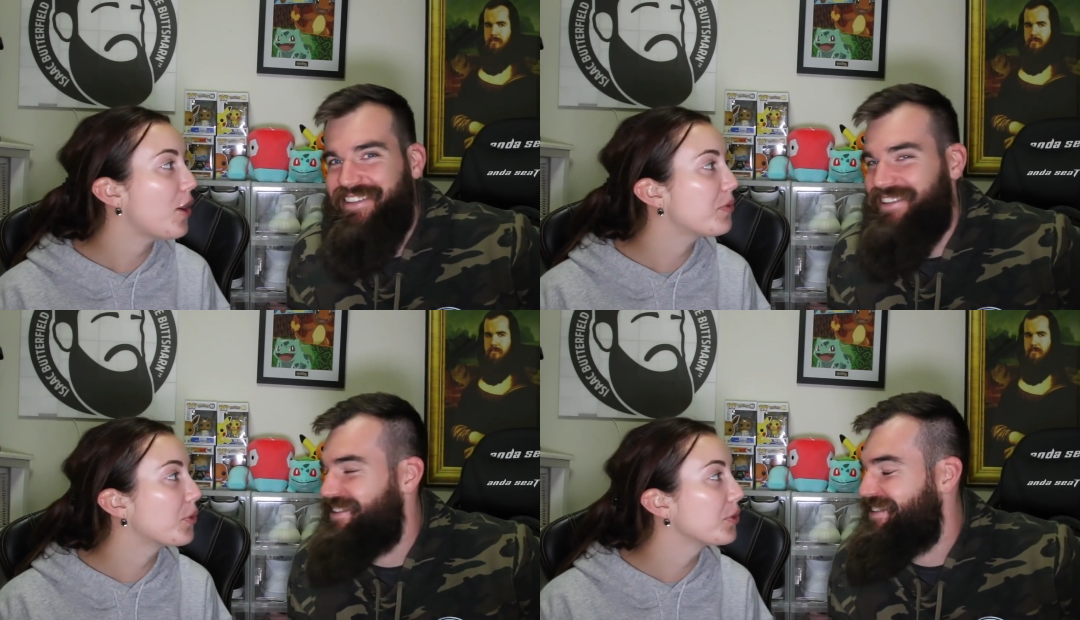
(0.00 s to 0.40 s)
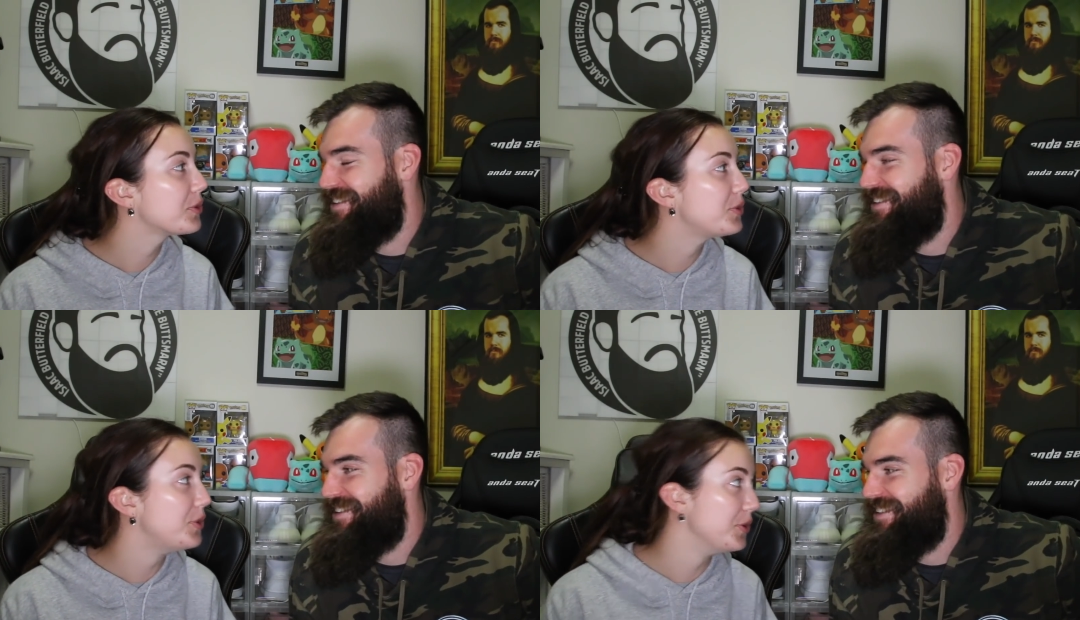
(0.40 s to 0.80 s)
Speaker 1: for
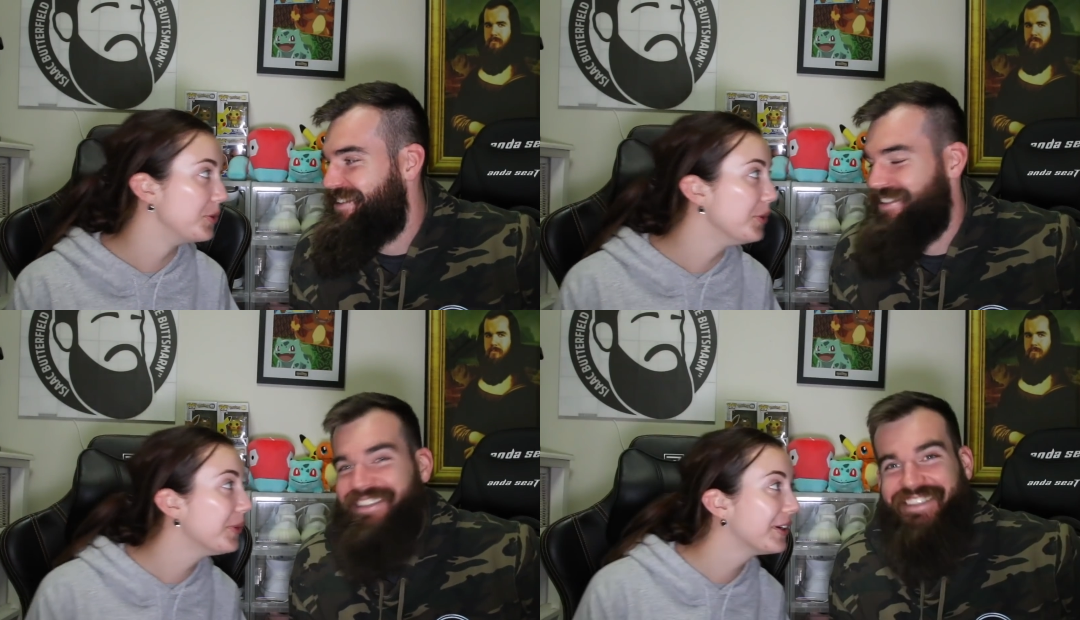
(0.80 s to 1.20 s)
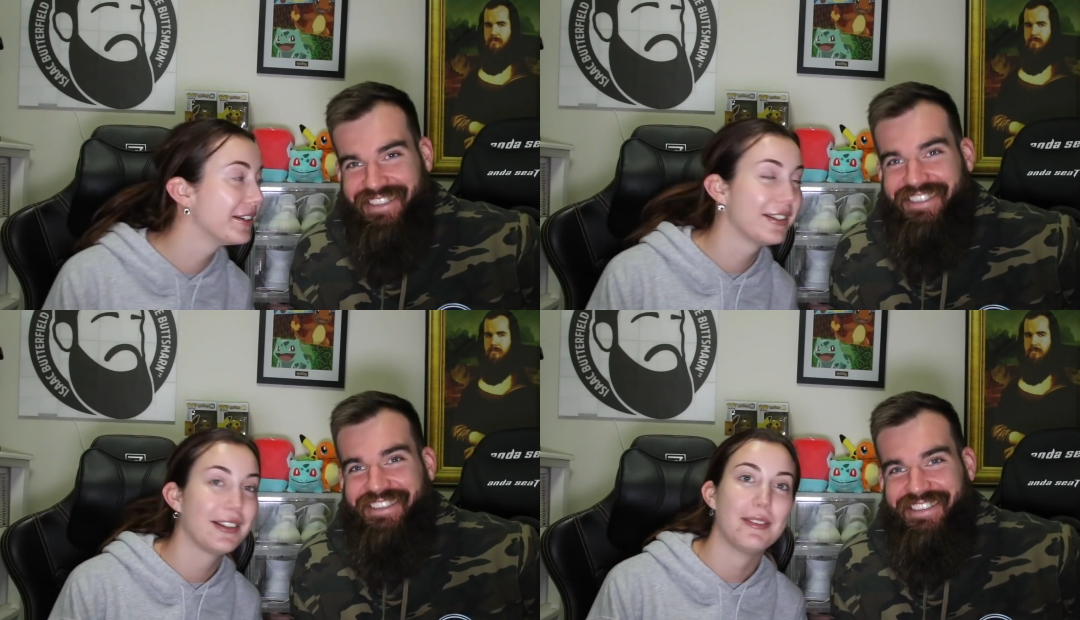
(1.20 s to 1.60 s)
us to do,
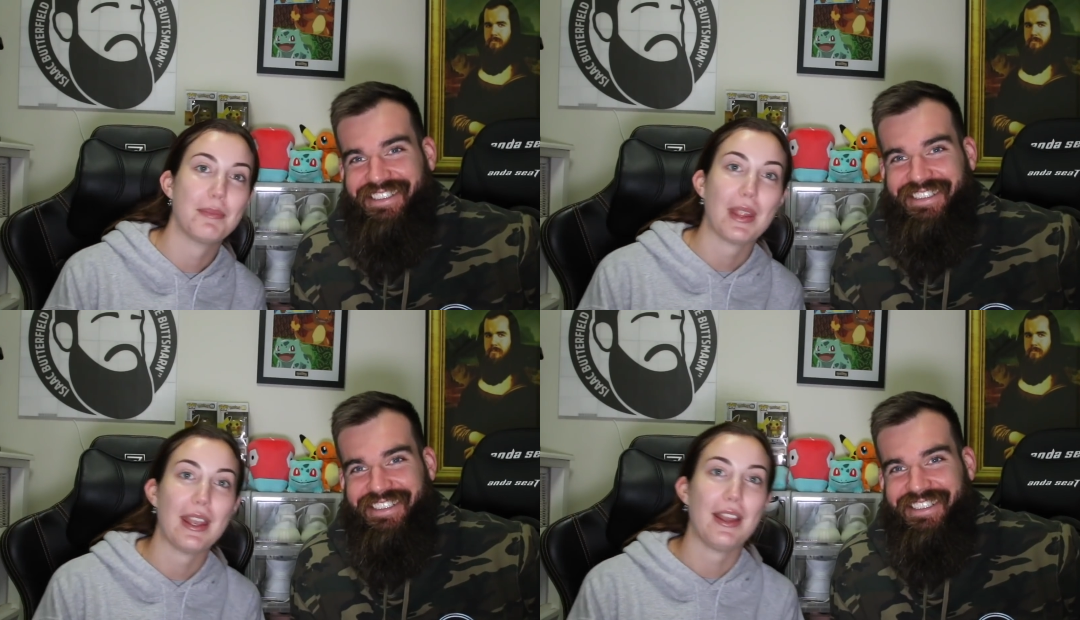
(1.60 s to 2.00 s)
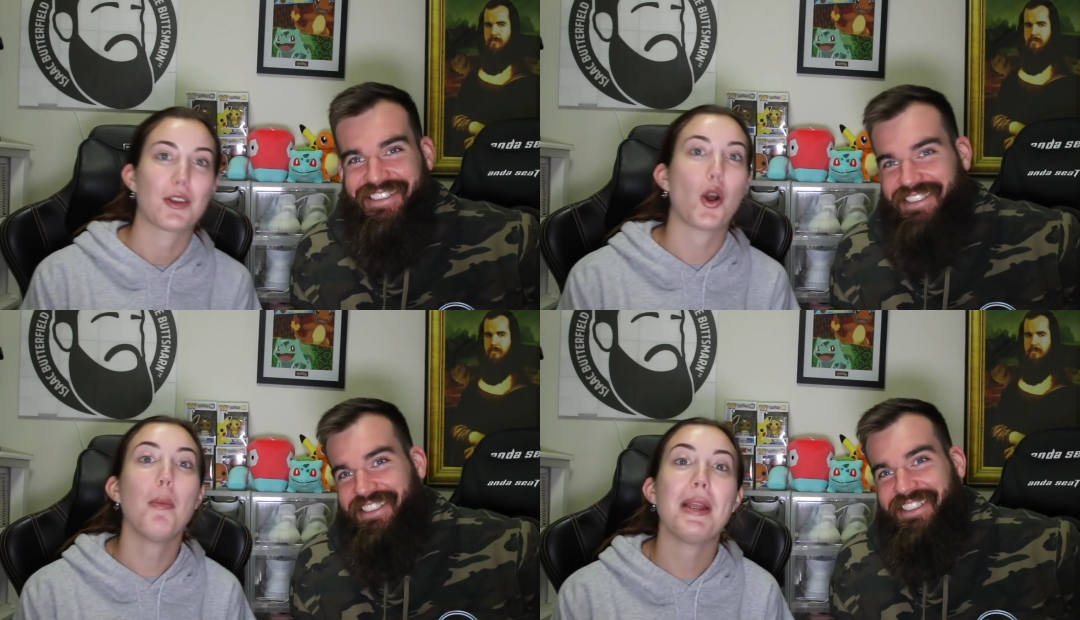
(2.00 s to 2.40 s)

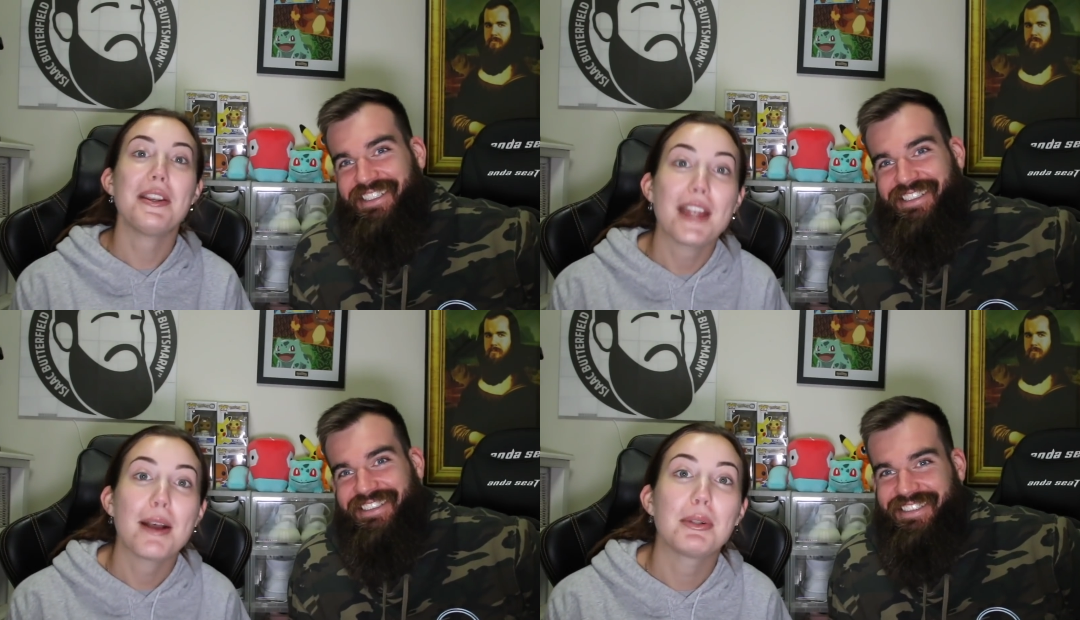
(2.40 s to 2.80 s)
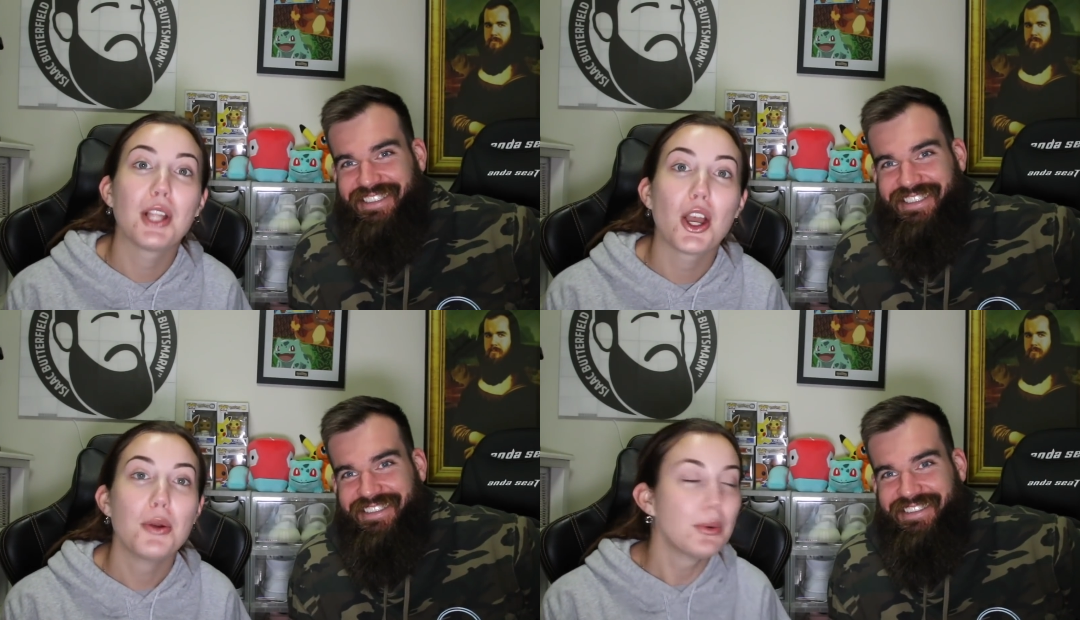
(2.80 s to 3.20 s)
comment down
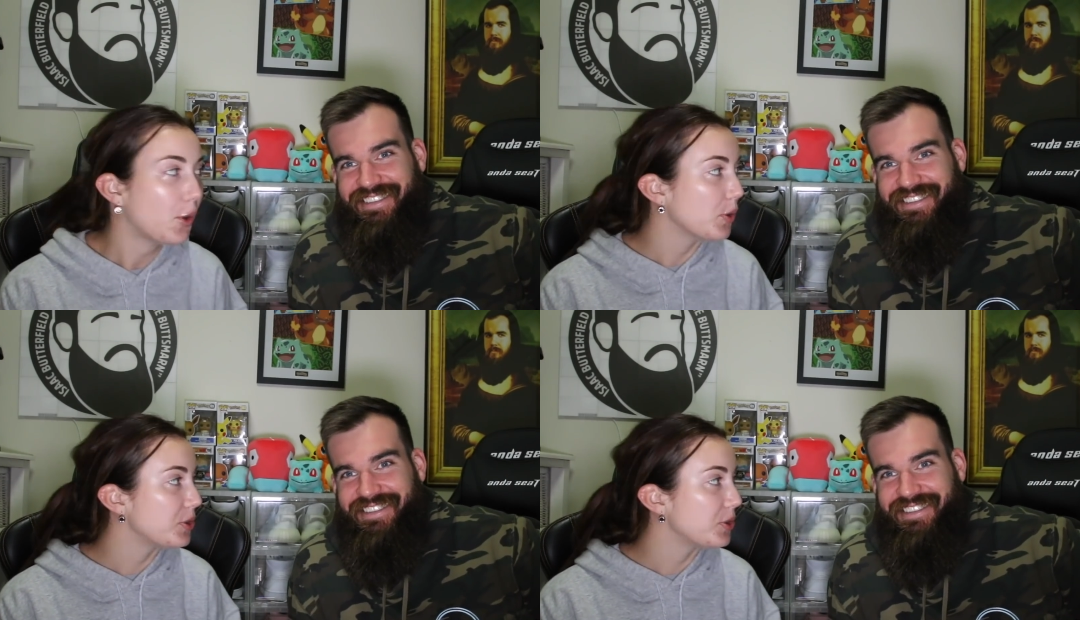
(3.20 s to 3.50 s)
below or